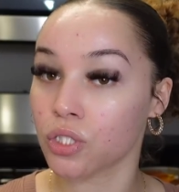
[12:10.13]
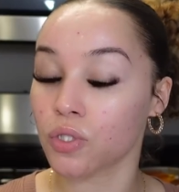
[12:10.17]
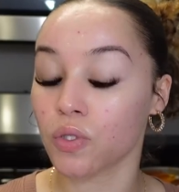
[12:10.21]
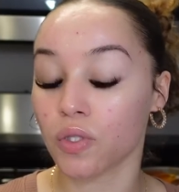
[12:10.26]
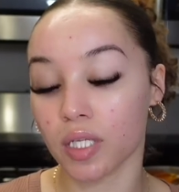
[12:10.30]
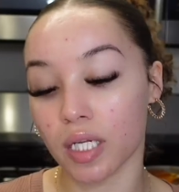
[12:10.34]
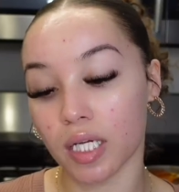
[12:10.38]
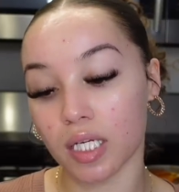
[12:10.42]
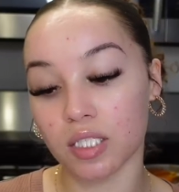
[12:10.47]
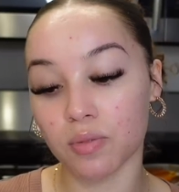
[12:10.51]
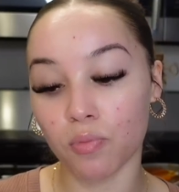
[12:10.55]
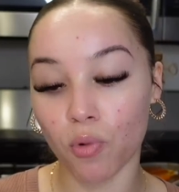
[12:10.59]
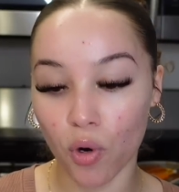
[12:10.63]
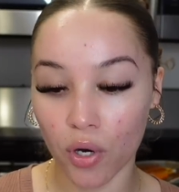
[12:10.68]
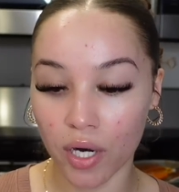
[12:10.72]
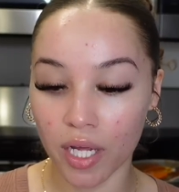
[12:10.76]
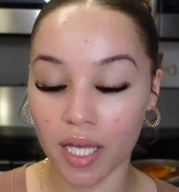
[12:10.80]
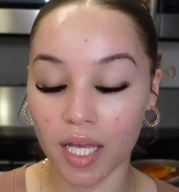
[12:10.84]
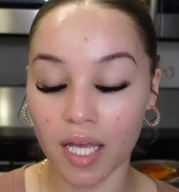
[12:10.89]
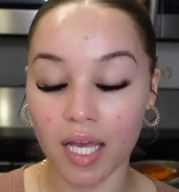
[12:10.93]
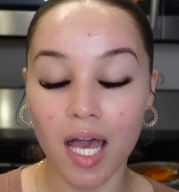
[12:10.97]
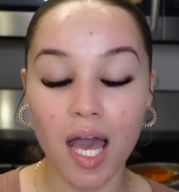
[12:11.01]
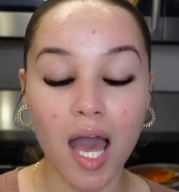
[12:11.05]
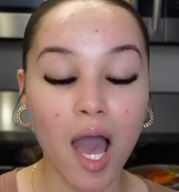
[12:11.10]
So the next
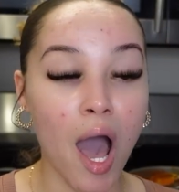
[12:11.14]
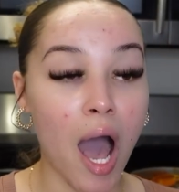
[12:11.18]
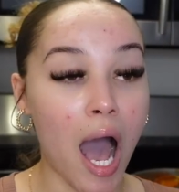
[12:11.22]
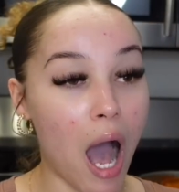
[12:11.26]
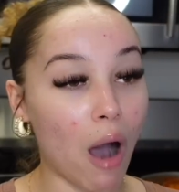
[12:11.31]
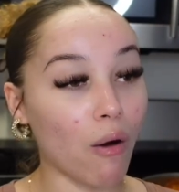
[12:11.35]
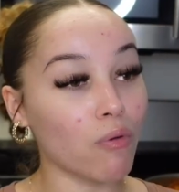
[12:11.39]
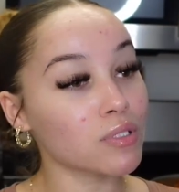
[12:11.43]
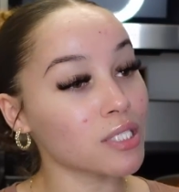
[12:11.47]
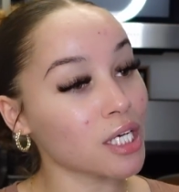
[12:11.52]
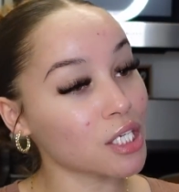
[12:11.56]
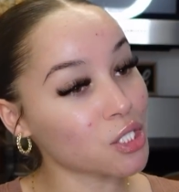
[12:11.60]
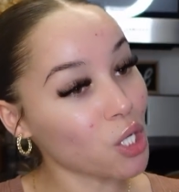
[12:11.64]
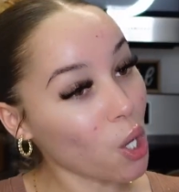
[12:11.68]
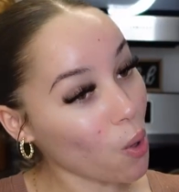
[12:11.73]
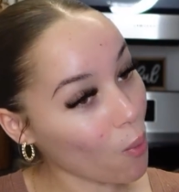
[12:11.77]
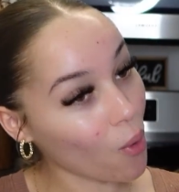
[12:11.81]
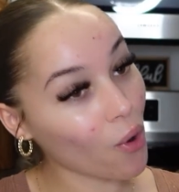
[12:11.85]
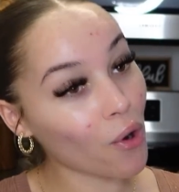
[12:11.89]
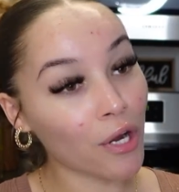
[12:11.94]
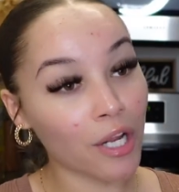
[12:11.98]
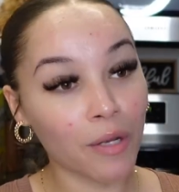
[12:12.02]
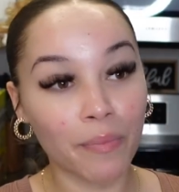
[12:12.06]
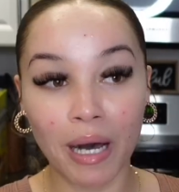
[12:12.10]
morning, I was like, don't
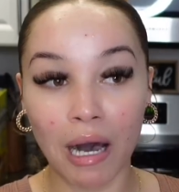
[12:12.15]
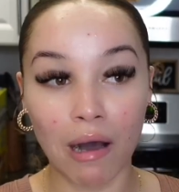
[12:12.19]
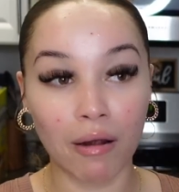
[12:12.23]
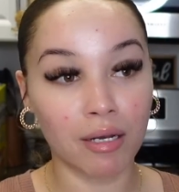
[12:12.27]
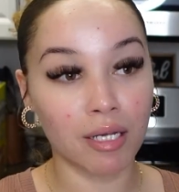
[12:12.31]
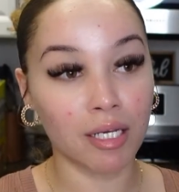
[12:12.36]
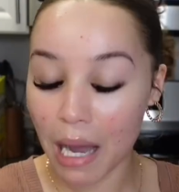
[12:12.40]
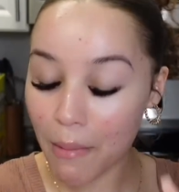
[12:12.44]
worry about it.